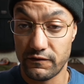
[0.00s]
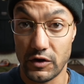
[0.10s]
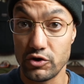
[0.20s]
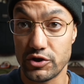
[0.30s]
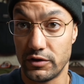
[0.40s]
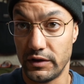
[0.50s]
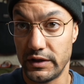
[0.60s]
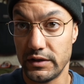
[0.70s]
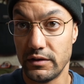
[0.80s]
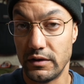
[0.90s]

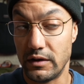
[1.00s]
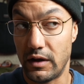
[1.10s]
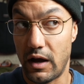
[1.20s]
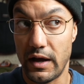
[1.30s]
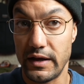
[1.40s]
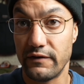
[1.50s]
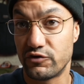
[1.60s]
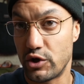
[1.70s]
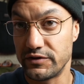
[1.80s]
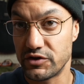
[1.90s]
functionally, I have
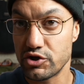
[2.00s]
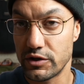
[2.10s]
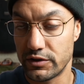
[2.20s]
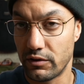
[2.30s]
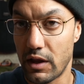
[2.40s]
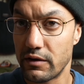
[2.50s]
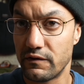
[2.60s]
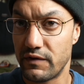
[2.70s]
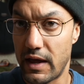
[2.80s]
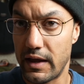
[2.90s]
transitioned a lot
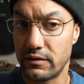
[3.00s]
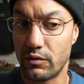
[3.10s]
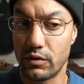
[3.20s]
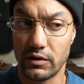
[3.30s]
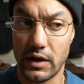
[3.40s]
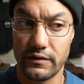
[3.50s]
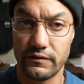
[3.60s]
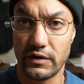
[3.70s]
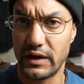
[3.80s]
of that, or a lot of the